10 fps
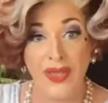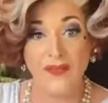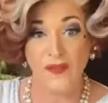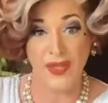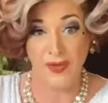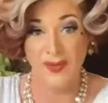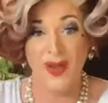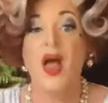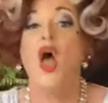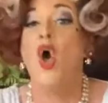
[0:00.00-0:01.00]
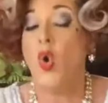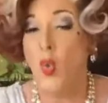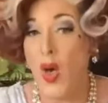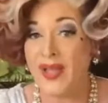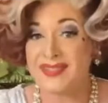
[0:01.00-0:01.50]
If you
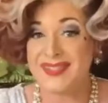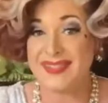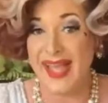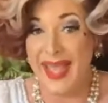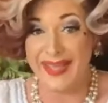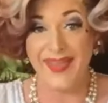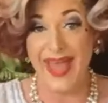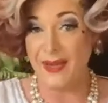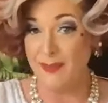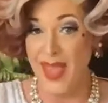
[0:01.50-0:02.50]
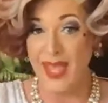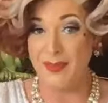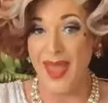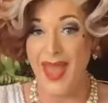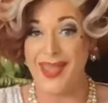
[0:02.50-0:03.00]
want to say that
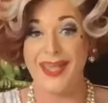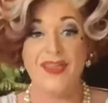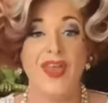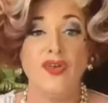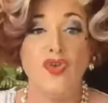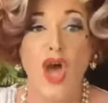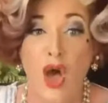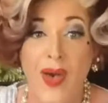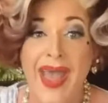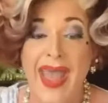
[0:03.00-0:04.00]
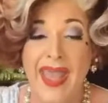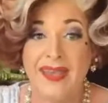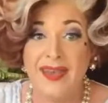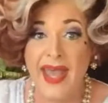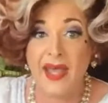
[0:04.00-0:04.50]
baby, then go ahead
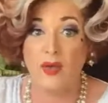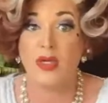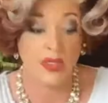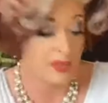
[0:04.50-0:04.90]
now.